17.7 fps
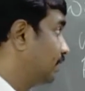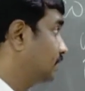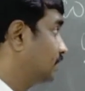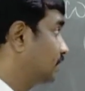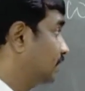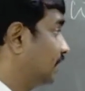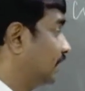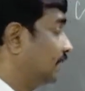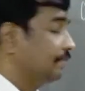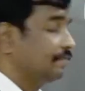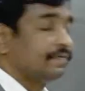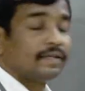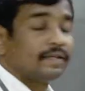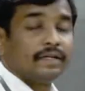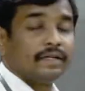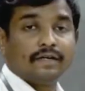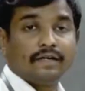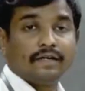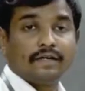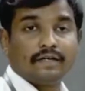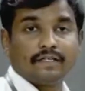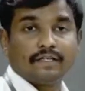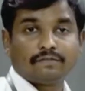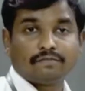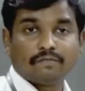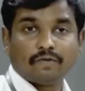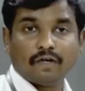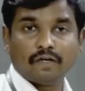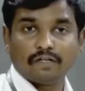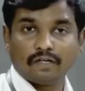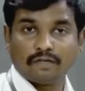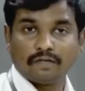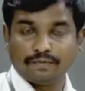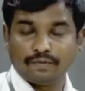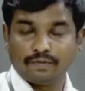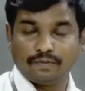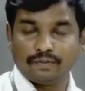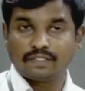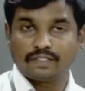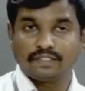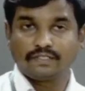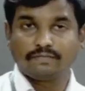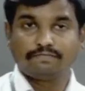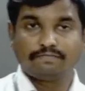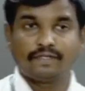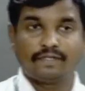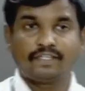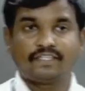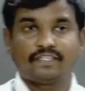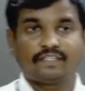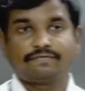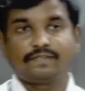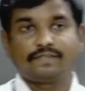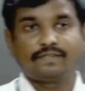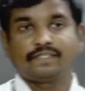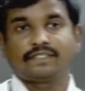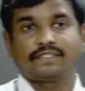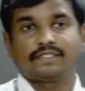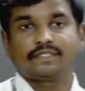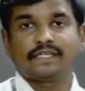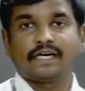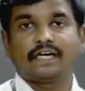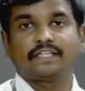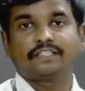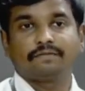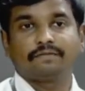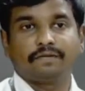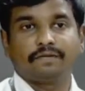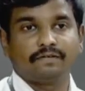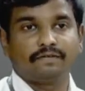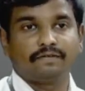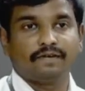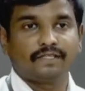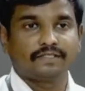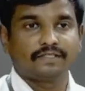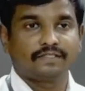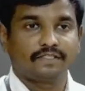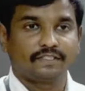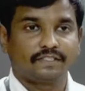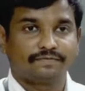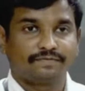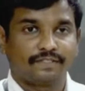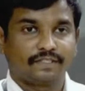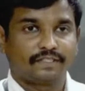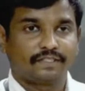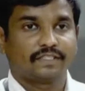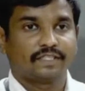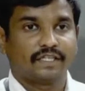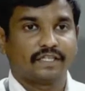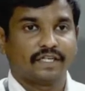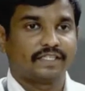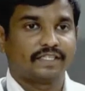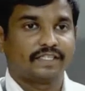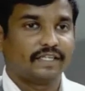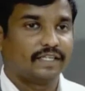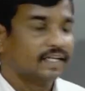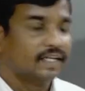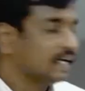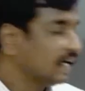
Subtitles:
is a small computer, simple interfaces, or some advanced interfaces, like that.